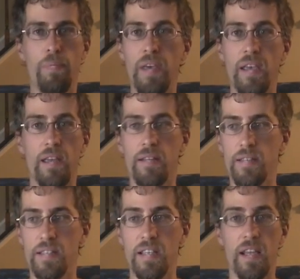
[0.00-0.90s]

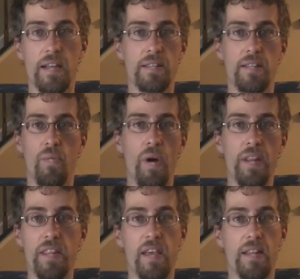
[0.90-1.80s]
being seen as the
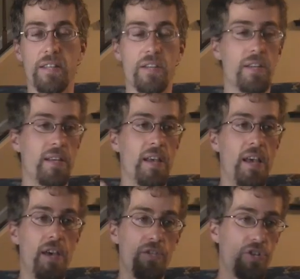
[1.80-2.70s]
one thing that's going to
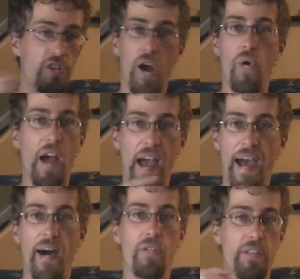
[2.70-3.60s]
show
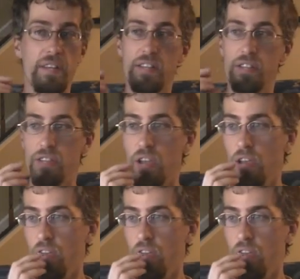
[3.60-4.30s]
how this